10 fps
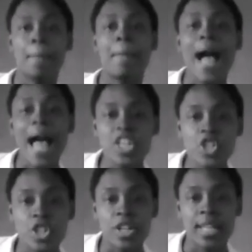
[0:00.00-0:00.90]

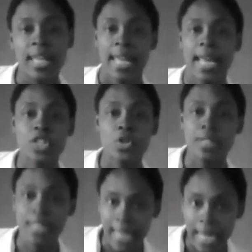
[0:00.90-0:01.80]
Passion,
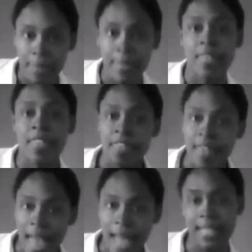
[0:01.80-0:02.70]
entertainment,
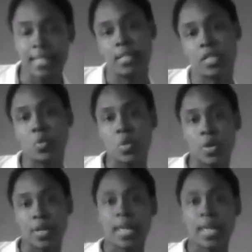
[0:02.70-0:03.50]
that is the sword.